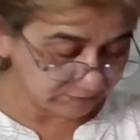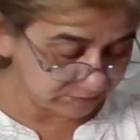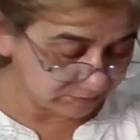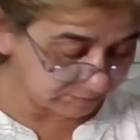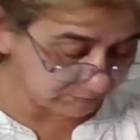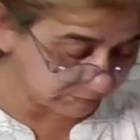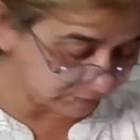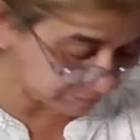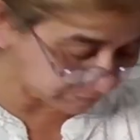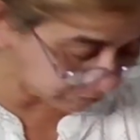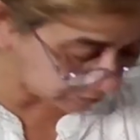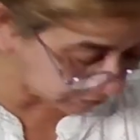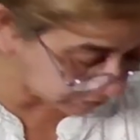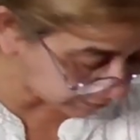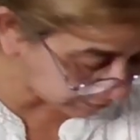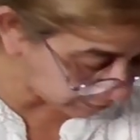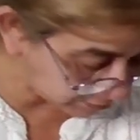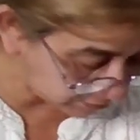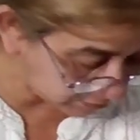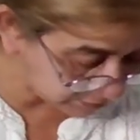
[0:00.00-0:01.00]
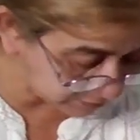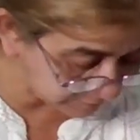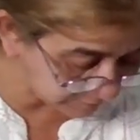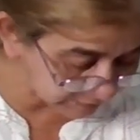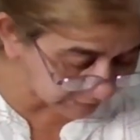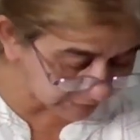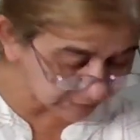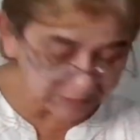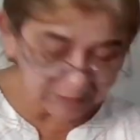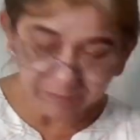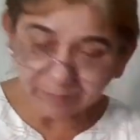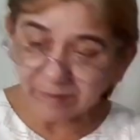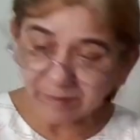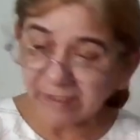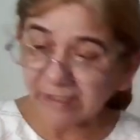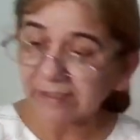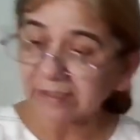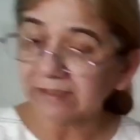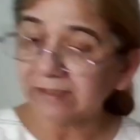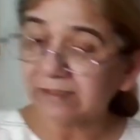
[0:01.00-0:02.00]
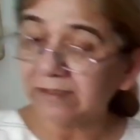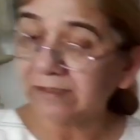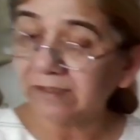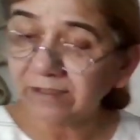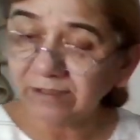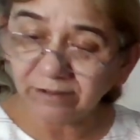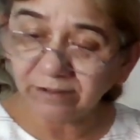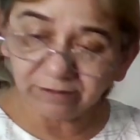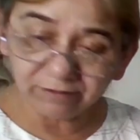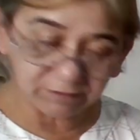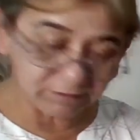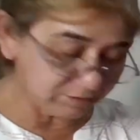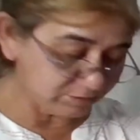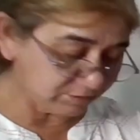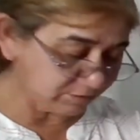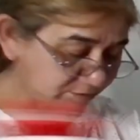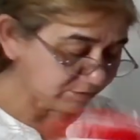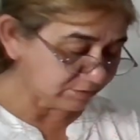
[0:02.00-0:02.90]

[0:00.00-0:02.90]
I'm gonna put all of these back in here.